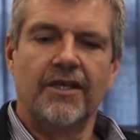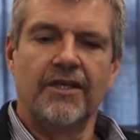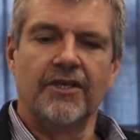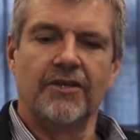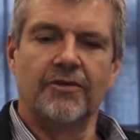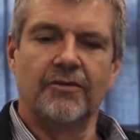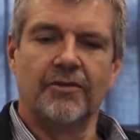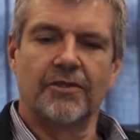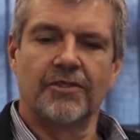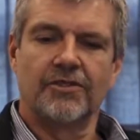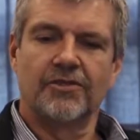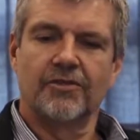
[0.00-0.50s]

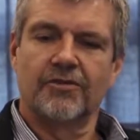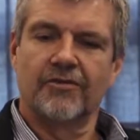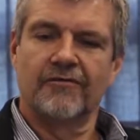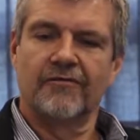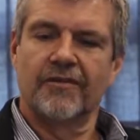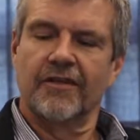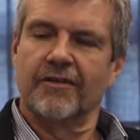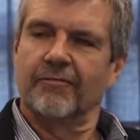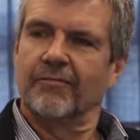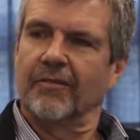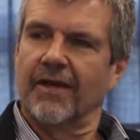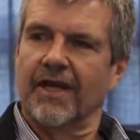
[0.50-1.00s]
you were sort of
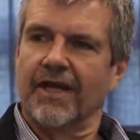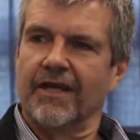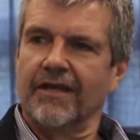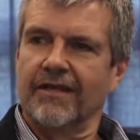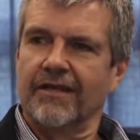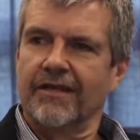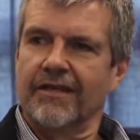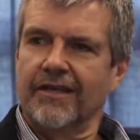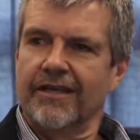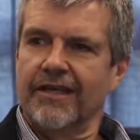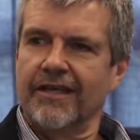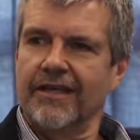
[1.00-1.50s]
the
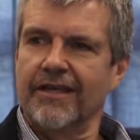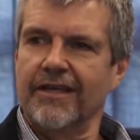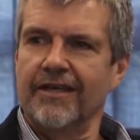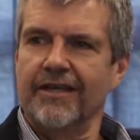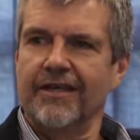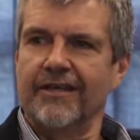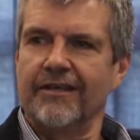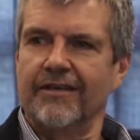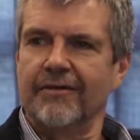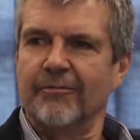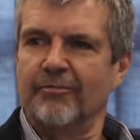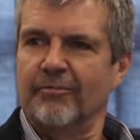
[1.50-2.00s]
main
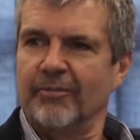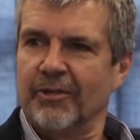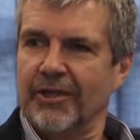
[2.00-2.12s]
key